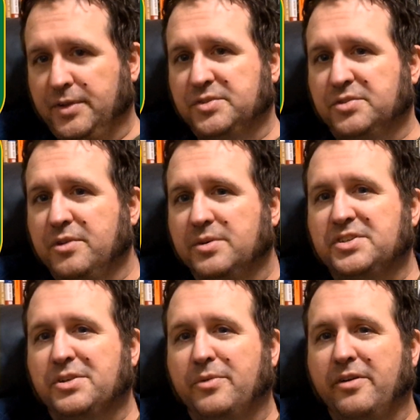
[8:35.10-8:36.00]
those who know
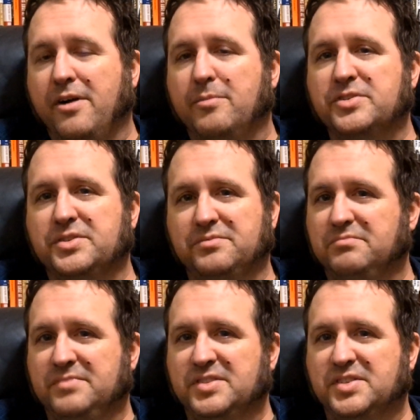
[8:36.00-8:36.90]
his career numbers,
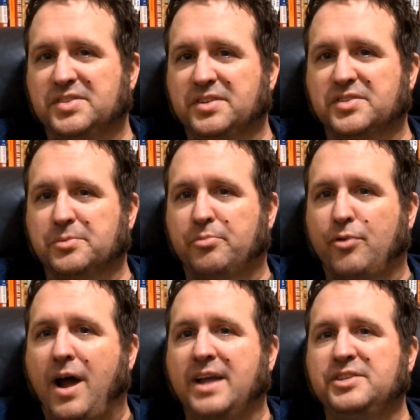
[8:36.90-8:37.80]
this isn't a
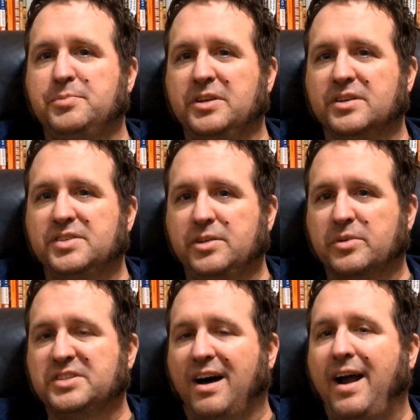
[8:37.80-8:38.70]
surprise because he
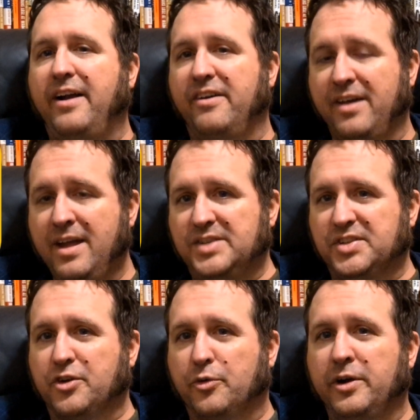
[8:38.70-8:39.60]
retired
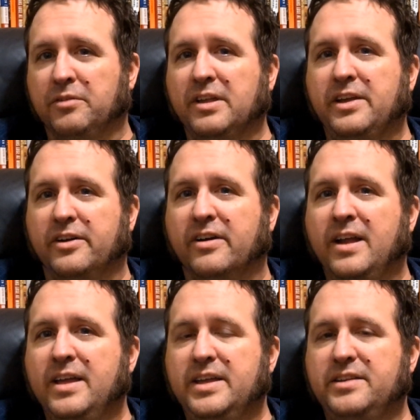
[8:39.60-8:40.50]
as the career leader
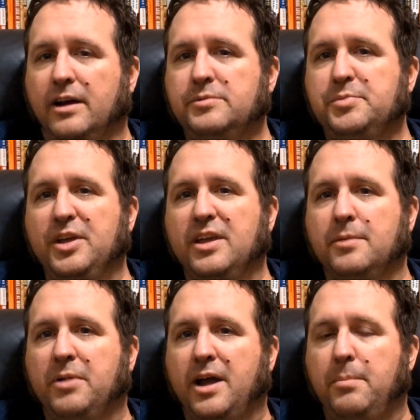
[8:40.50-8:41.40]
in times being
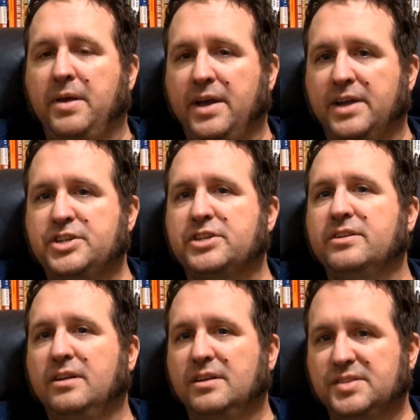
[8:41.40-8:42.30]
hit by a
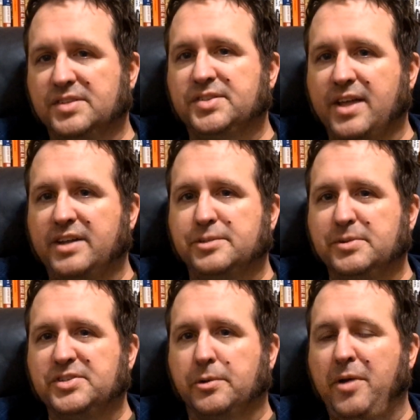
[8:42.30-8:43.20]
pitch. Since then, it's
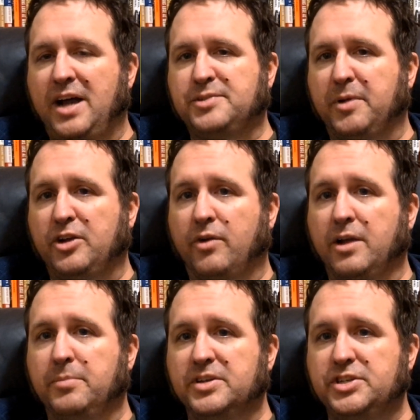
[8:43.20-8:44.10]
been surpassed by
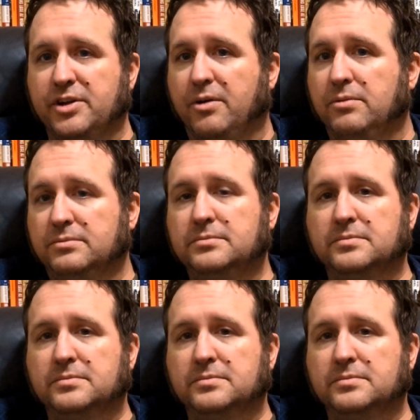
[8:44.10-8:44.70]
Craig Biggio.